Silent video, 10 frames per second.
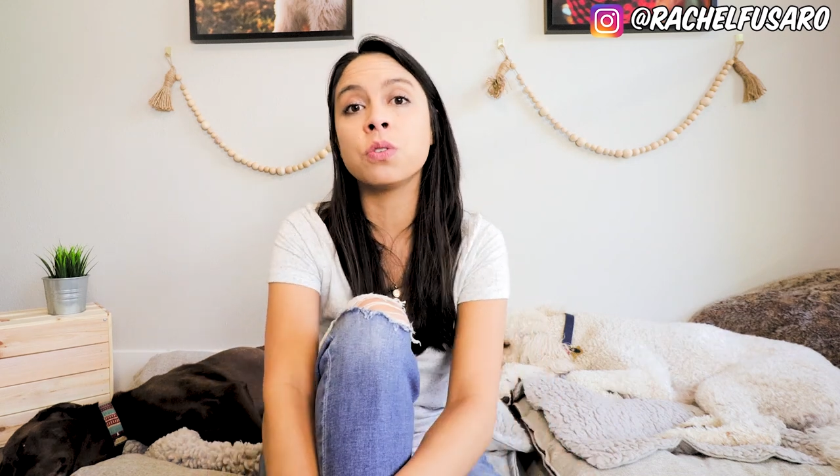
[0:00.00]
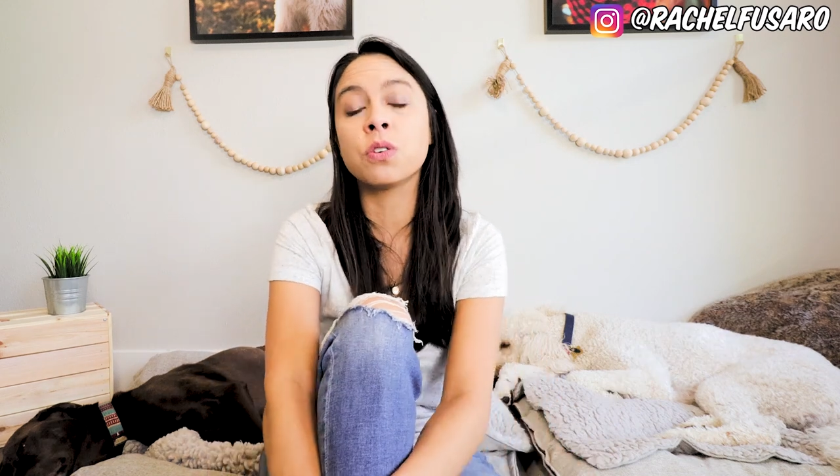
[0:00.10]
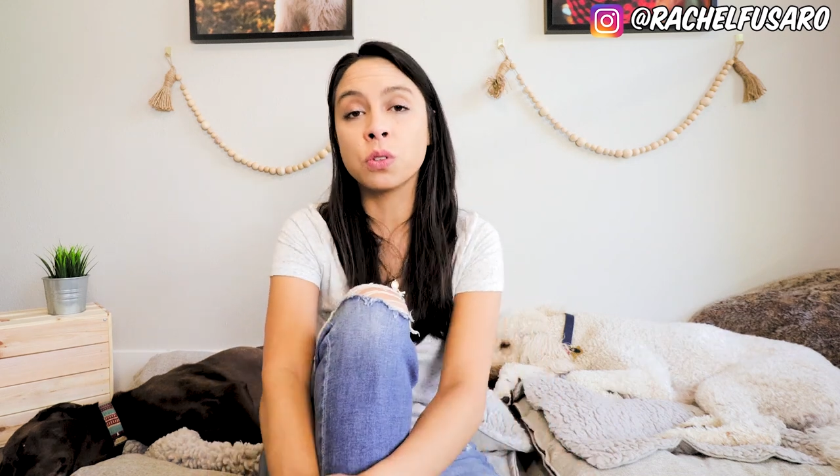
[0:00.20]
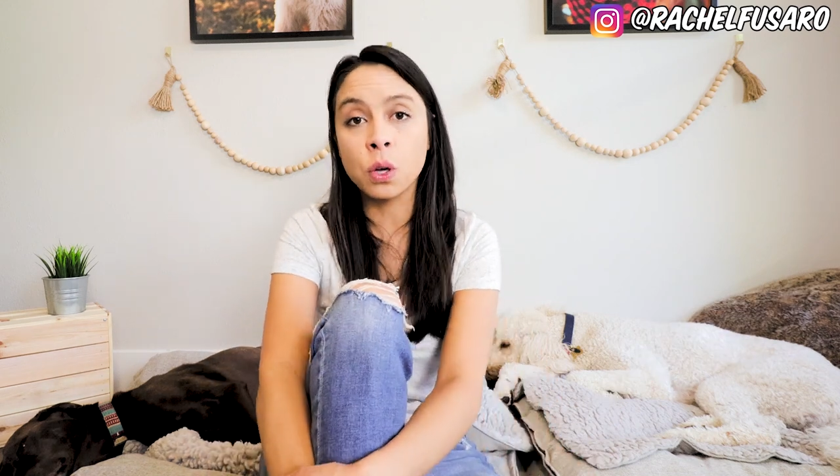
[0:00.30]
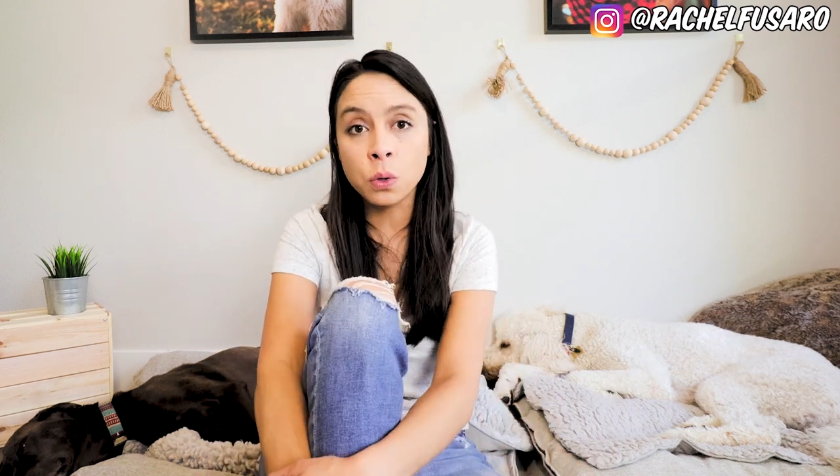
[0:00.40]

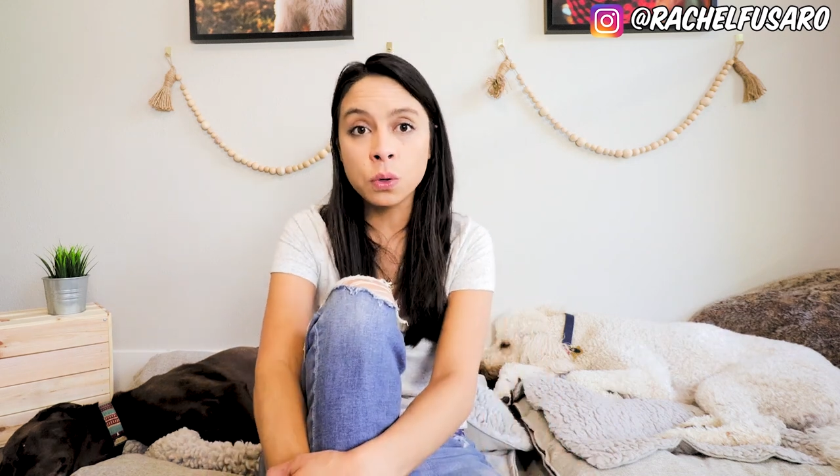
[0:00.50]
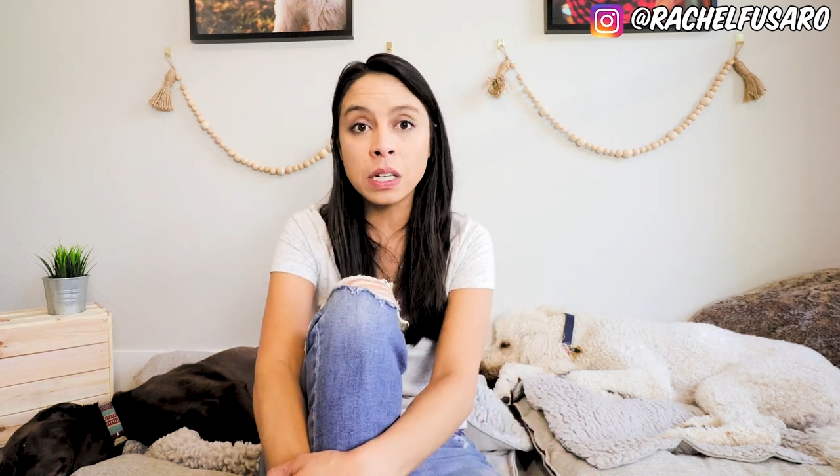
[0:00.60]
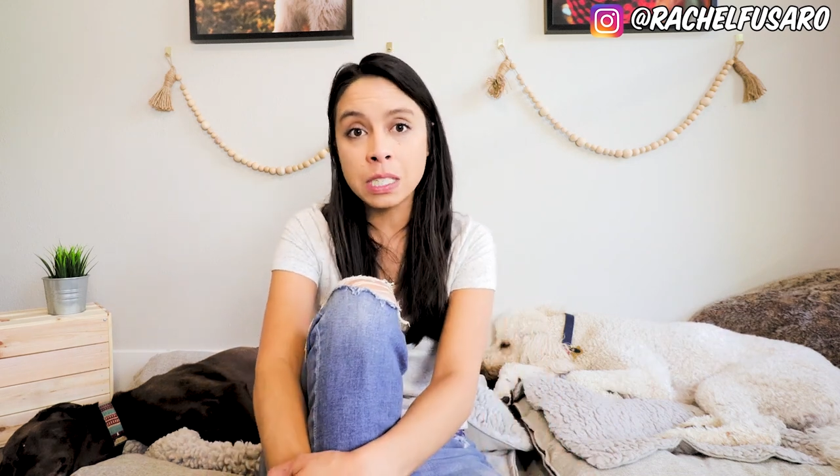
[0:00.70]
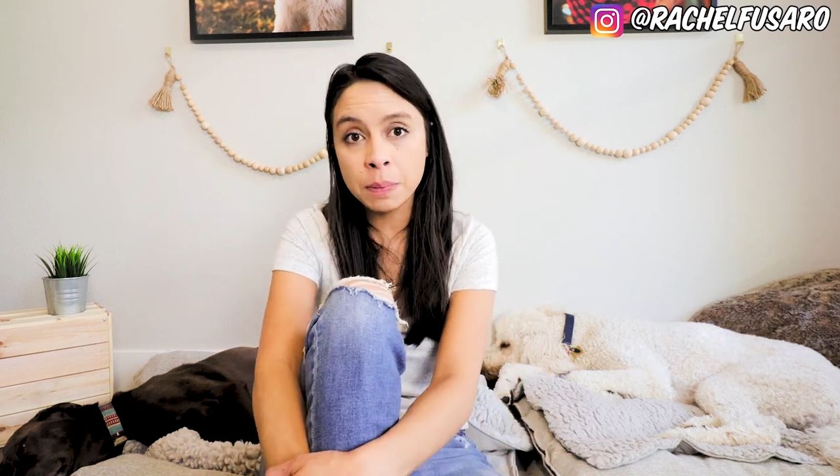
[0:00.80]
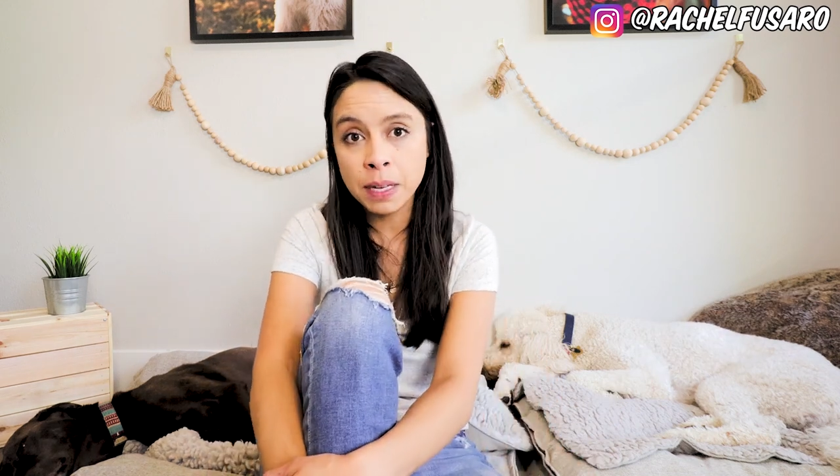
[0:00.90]
your
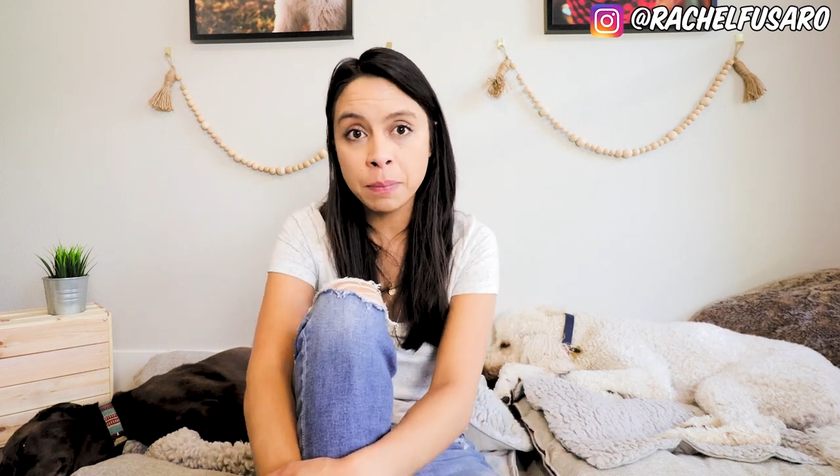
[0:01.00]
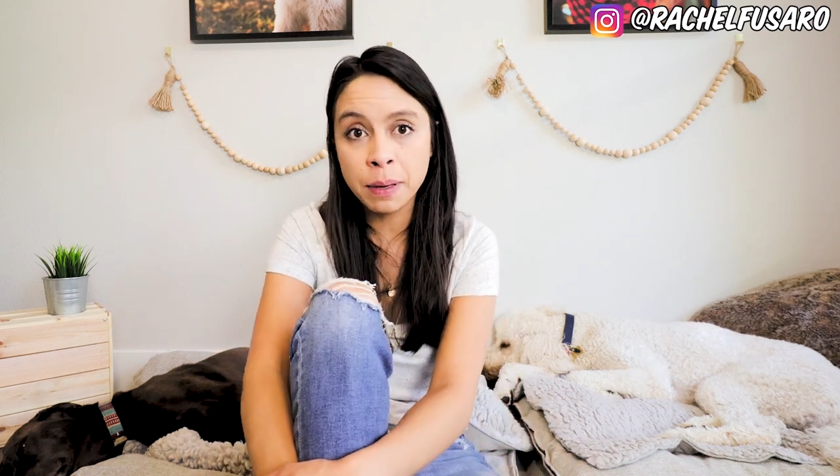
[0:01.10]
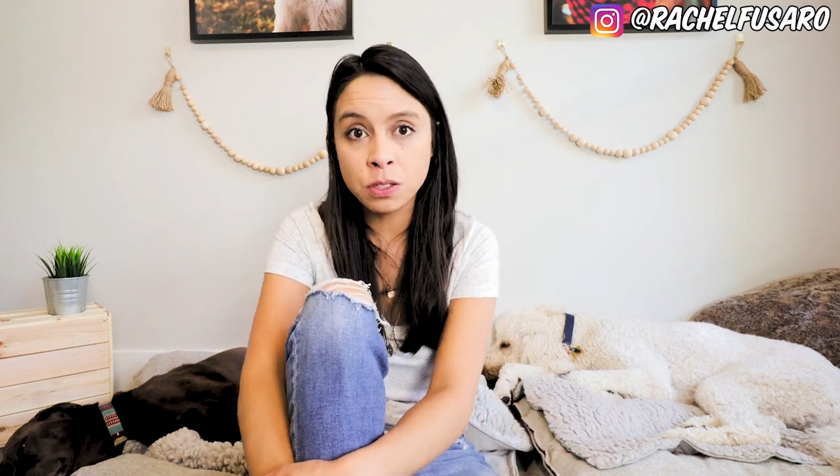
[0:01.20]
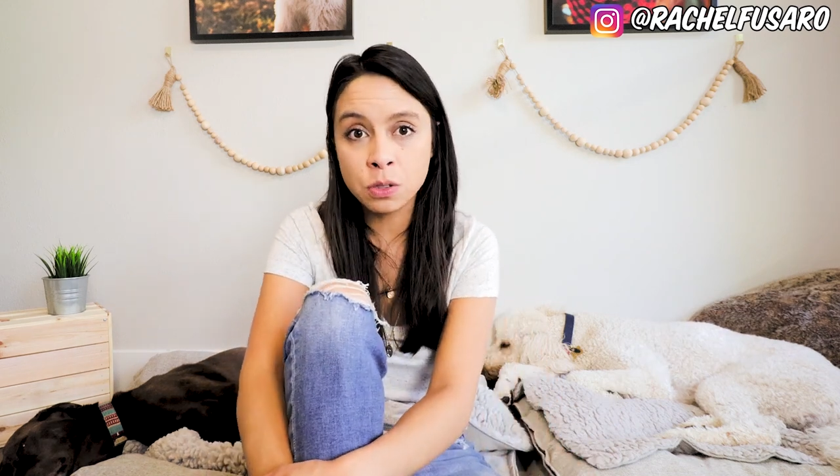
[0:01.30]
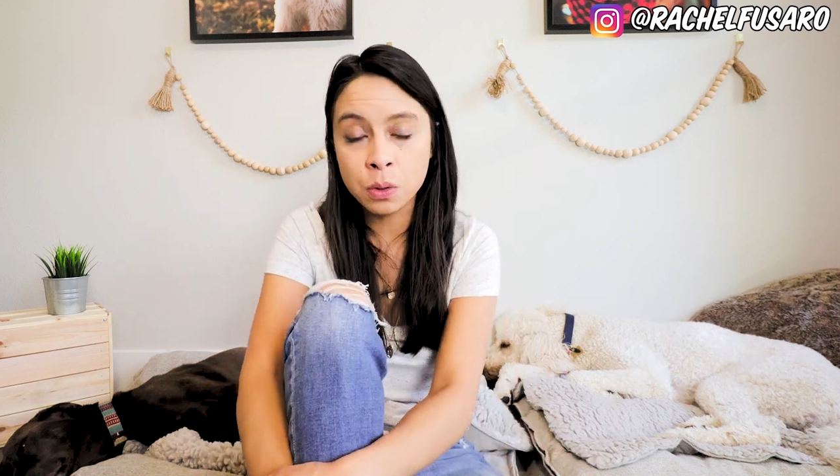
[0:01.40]
local independent
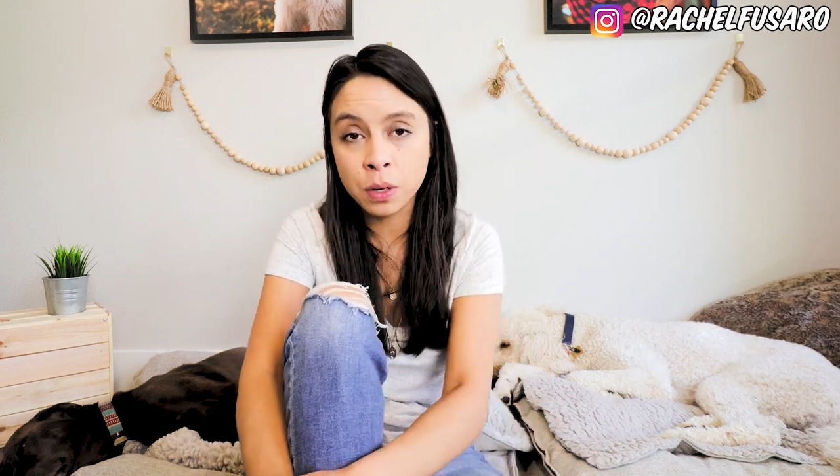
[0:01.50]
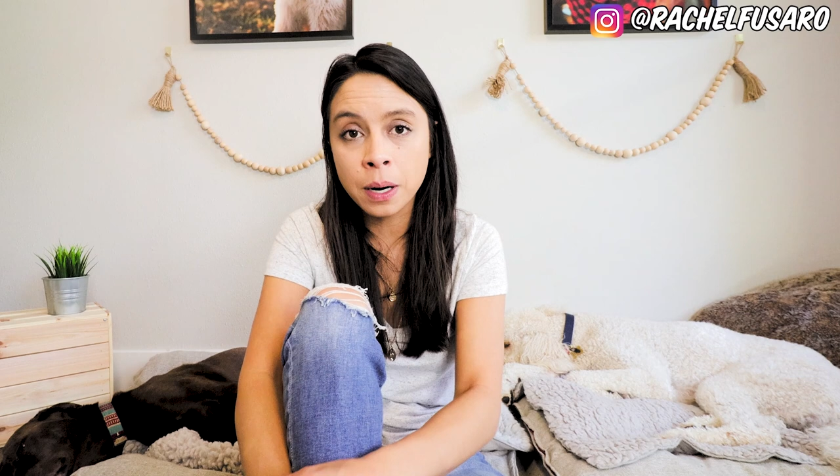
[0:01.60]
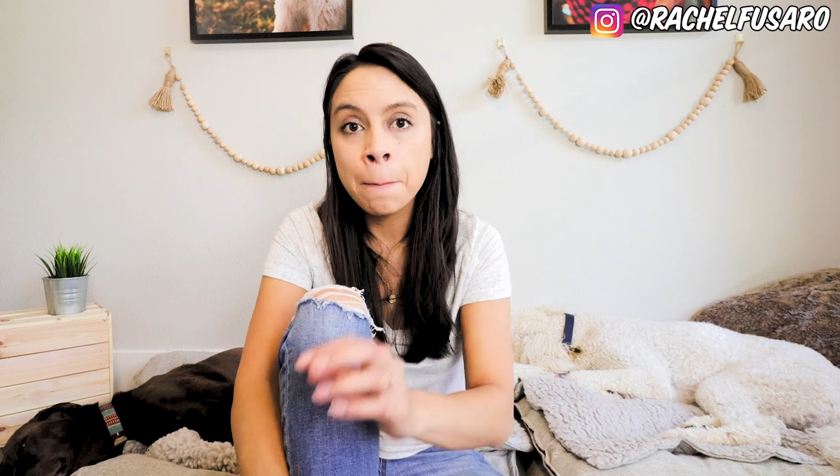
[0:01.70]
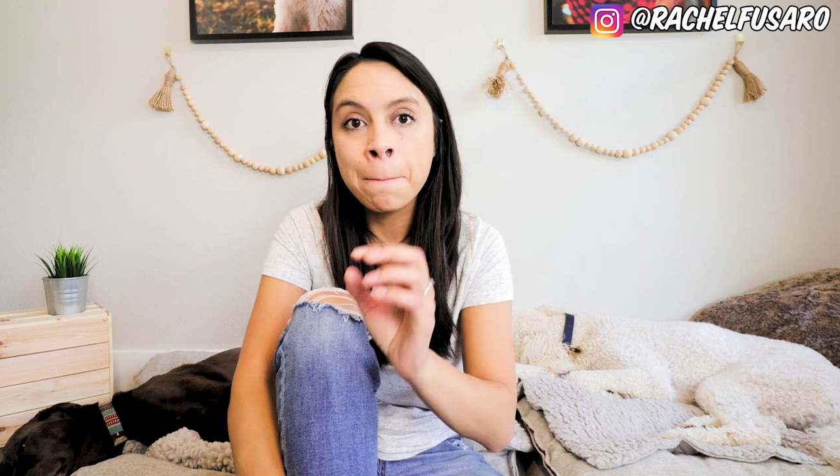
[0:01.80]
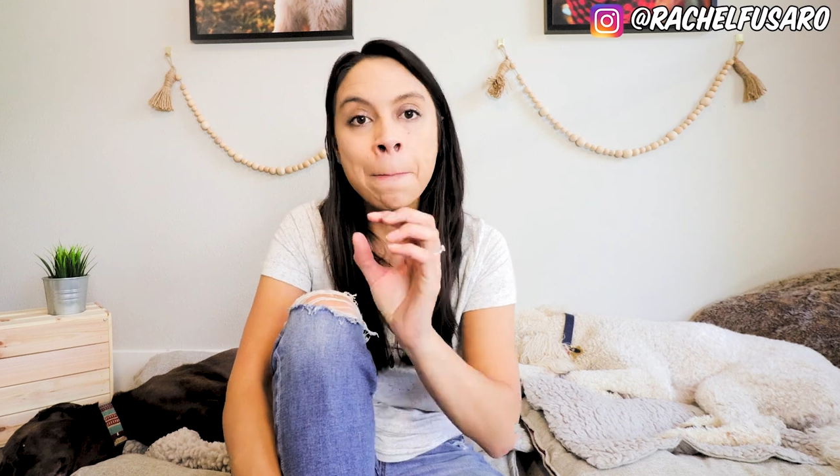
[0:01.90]
pet
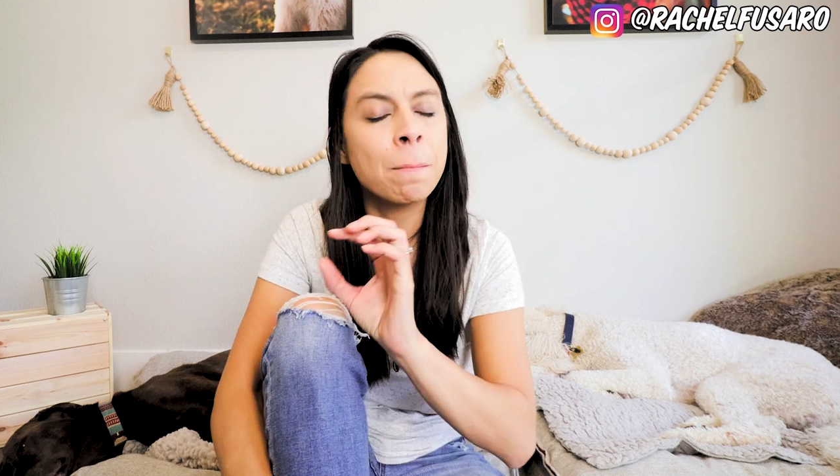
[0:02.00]
store.